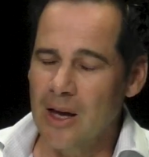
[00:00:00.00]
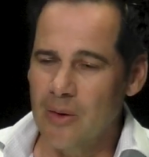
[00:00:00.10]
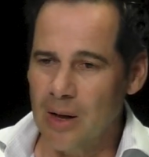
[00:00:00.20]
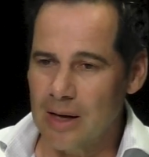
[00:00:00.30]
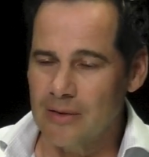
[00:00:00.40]

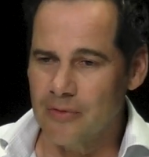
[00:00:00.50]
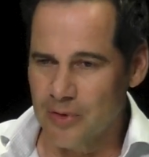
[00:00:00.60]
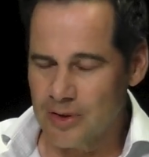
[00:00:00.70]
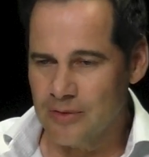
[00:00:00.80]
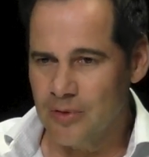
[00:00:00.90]
Well,
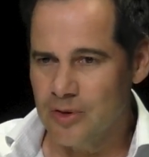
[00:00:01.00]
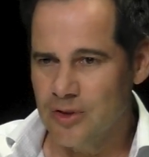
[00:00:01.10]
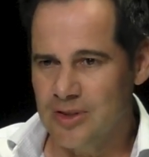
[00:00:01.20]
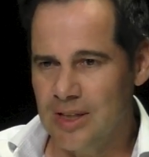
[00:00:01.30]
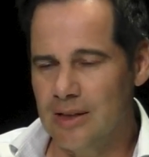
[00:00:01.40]
first of all,
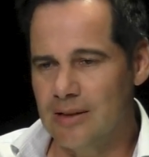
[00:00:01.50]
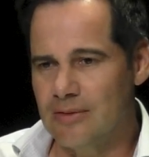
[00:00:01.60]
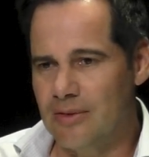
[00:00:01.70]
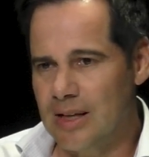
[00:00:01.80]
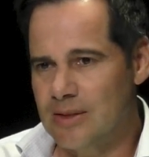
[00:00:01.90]
New
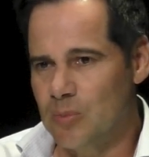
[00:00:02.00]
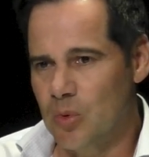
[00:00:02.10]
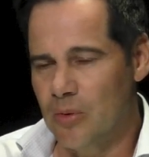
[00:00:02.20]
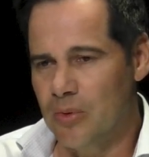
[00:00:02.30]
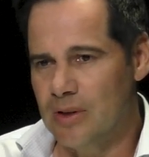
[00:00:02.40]
Zealand ranks
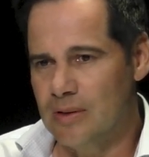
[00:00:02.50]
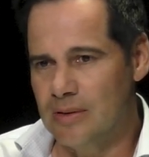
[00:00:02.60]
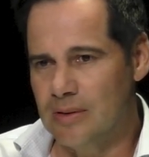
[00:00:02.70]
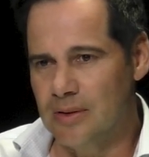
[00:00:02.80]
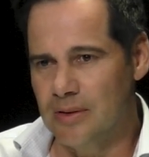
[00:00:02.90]
more on
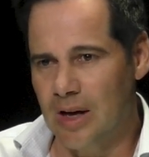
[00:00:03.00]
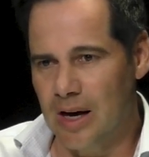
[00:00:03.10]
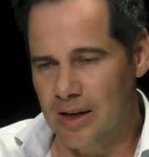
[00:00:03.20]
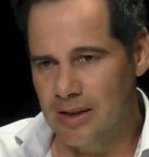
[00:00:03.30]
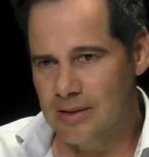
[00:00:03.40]
the
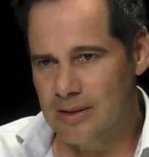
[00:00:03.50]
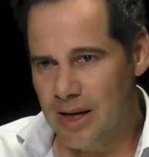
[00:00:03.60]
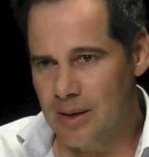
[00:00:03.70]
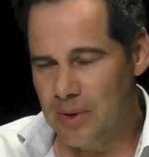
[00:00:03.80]
higher scale,